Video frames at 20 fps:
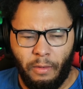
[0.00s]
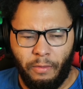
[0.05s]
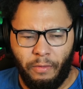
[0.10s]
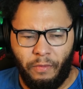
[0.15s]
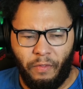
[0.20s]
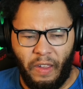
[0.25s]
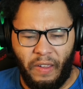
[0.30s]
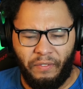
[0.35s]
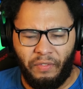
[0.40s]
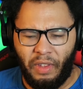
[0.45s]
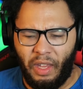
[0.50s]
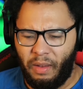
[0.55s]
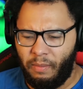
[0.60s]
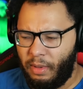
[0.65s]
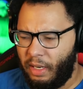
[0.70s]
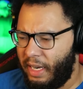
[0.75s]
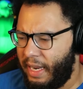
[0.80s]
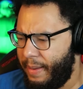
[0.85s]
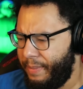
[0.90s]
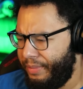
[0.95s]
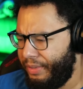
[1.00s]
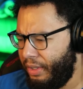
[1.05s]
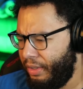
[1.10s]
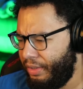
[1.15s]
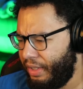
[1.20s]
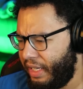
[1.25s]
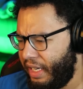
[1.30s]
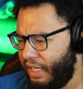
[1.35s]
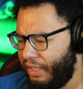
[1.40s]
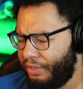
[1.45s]
fifteen minute
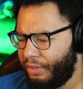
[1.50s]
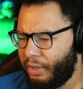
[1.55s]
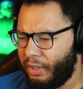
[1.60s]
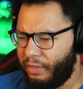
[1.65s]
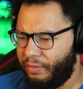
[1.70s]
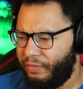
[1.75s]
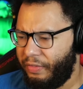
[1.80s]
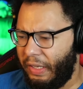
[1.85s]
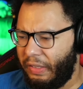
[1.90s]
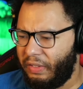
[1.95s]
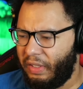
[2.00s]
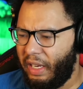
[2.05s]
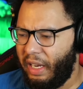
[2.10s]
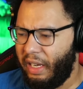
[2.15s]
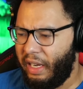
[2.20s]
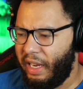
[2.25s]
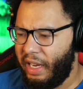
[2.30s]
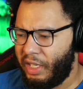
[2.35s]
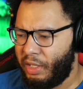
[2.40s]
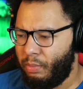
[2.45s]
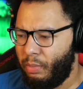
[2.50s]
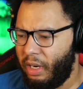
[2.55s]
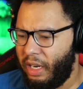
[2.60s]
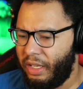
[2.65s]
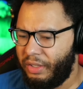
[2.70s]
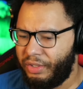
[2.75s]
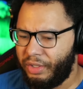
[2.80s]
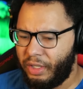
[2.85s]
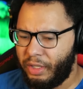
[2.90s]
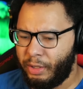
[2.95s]
episodes, I guess, or fifteen ish
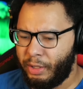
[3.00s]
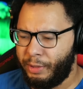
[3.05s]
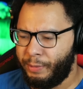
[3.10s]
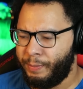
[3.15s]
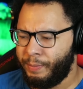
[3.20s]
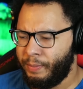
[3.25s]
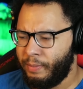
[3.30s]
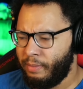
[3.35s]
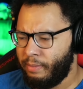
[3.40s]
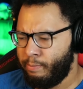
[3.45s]
minutes because it,